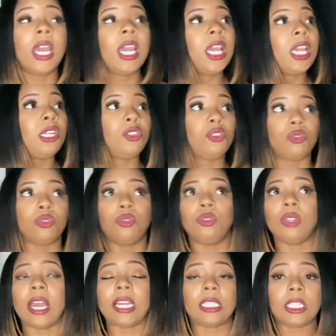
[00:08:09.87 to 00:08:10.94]
he drew
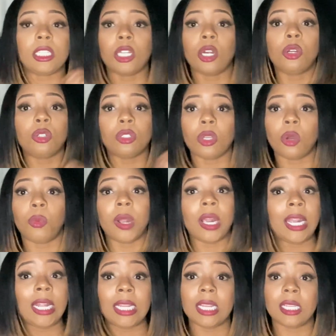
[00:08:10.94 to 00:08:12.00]
like the circles on where
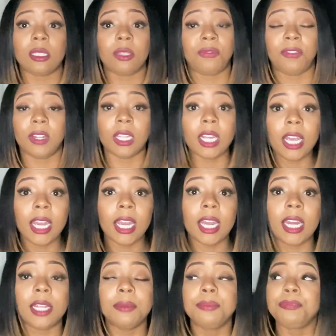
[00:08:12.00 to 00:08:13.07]
he needed to fill
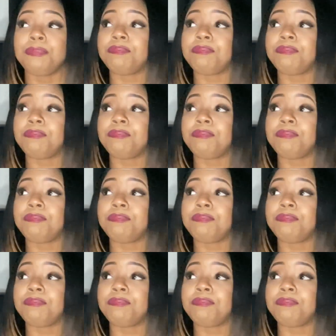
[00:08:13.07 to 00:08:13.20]
in.